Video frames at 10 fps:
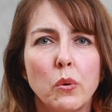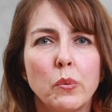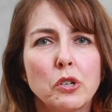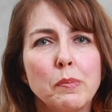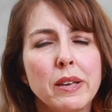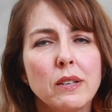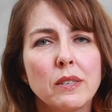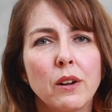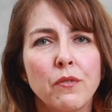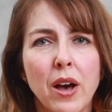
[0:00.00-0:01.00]
which means
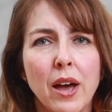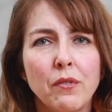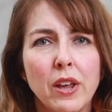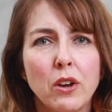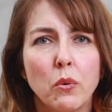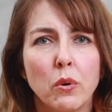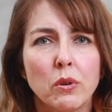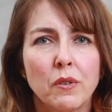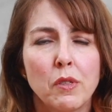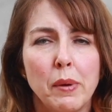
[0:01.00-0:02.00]
that a 5-day
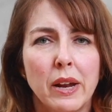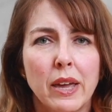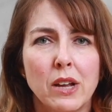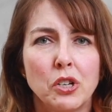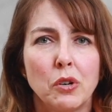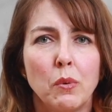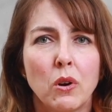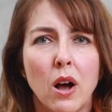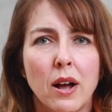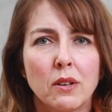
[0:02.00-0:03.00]
course of the medication will
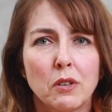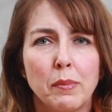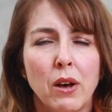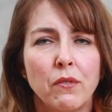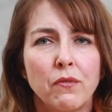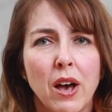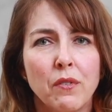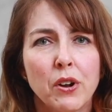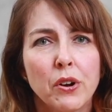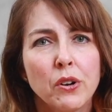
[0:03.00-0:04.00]
cost about
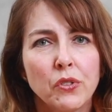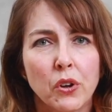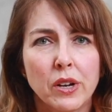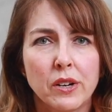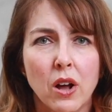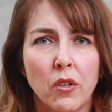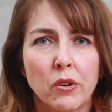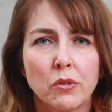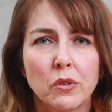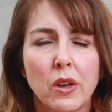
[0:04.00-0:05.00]

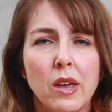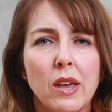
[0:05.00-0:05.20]
$530,